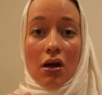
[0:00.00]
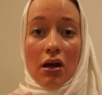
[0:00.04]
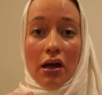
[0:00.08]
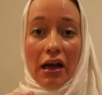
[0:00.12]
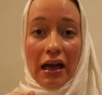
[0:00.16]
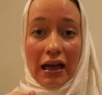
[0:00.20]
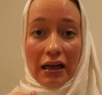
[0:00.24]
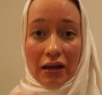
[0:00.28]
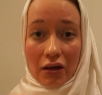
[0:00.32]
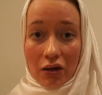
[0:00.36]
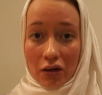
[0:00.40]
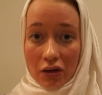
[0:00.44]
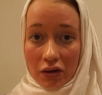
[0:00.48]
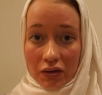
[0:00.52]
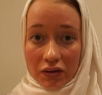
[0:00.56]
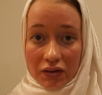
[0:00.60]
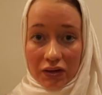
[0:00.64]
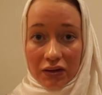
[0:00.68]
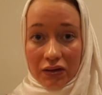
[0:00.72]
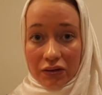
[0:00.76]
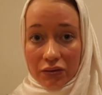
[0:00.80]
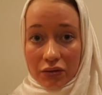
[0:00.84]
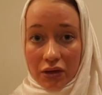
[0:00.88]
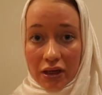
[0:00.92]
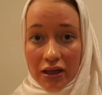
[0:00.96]
and
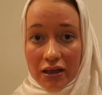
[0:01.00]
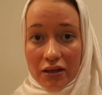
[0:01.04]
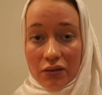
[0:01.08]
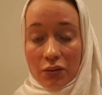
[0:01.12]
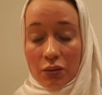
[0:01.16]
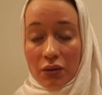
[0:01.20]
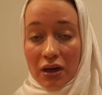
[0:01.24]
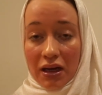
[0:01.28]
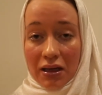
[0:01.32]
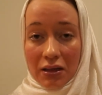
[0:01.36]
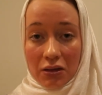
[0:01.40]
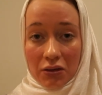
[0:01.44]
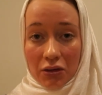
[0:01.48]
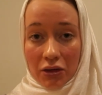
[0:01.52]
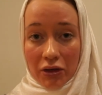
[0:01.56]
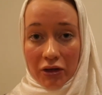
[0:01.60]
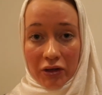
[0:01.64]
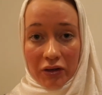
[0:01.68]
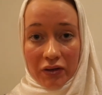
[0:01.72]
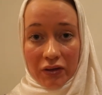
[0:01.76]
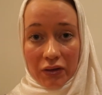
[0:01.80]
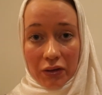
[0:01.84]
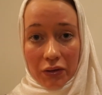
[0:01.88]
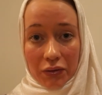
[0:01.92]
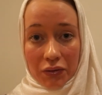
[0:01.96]
concentrate while you are
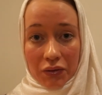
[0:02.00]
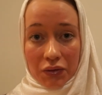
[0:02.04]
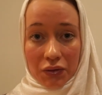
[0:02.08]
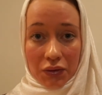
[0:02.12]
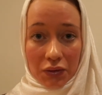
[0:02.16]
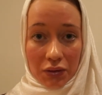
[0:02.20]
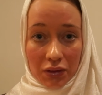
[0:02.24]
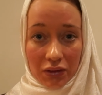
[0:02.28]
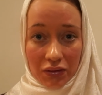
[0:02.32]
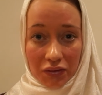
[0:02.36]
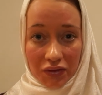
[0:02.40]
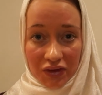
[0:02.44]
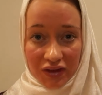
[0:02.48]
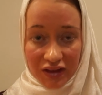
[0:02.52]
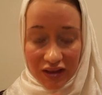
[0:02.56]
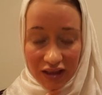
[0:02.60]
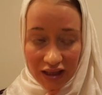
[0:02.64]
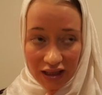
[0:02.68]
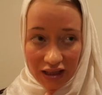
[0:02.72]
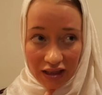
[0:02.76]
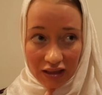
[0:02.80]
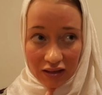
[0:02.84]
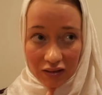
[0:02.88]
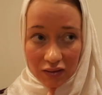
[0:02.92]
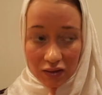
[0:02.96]
in those sort of
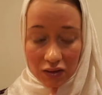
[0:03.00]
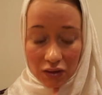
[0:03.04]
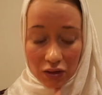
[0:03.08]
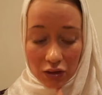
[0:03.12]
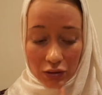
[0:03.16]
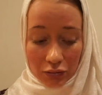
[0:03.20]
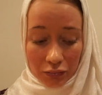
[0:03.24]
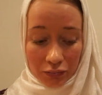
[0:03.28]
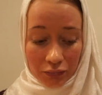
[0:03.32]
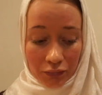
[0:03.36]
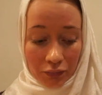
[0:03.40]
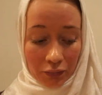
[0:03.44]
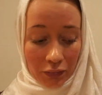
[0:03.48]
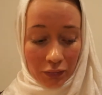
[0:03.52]
settings, you know.